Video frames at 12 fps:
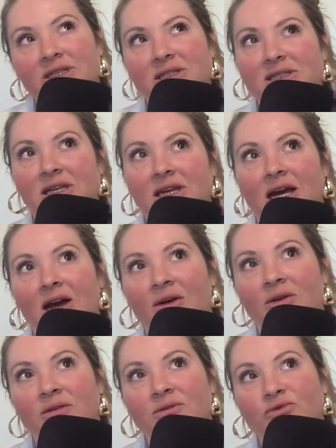see
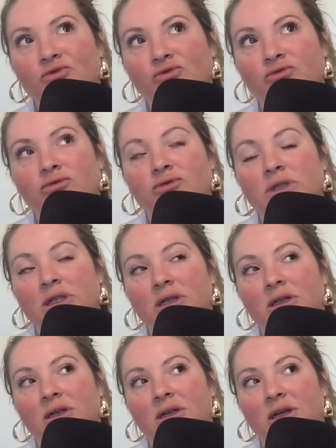how
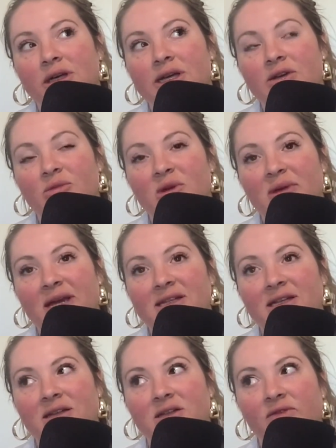he would be
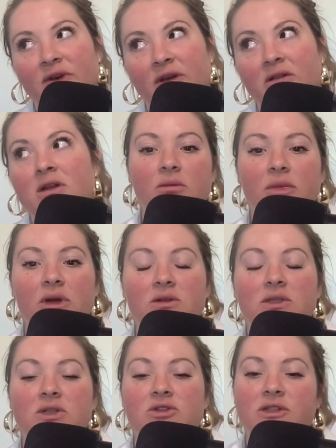painted as a villain. It
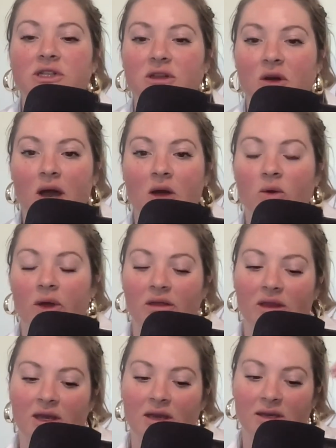was interesting though how
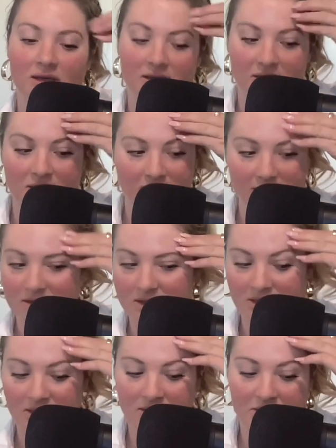quickly
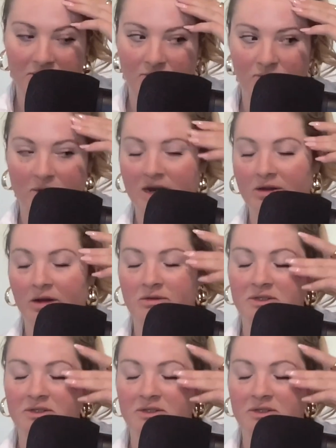the rhetoric was